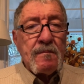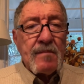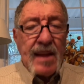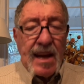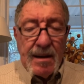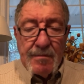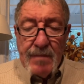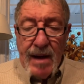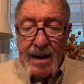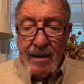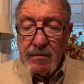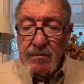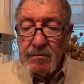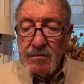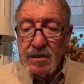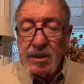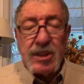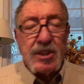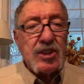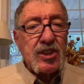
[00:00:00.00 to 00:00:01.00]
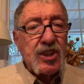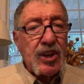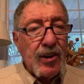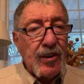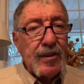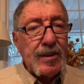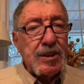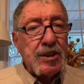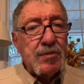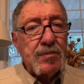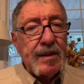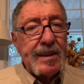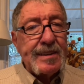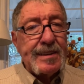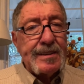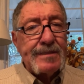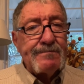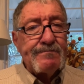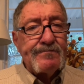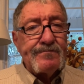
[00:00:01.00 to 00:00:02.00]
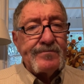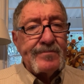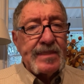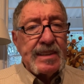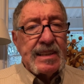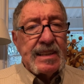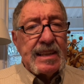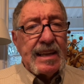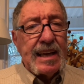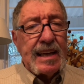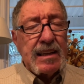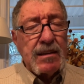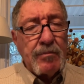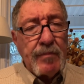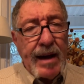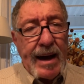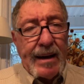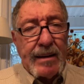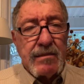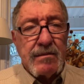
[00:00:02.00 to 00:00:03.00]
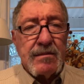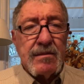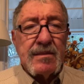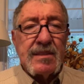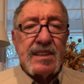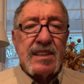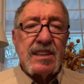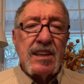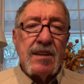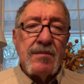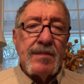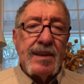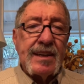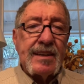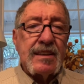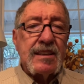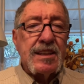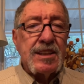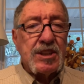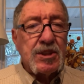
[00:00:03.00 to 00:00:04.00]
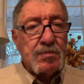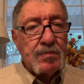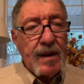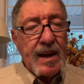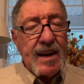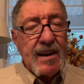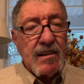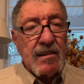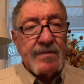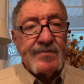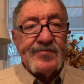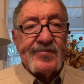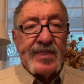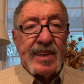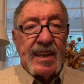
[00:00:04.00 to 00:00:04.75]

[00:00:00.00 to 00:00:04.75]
about discouragement and about seeming despair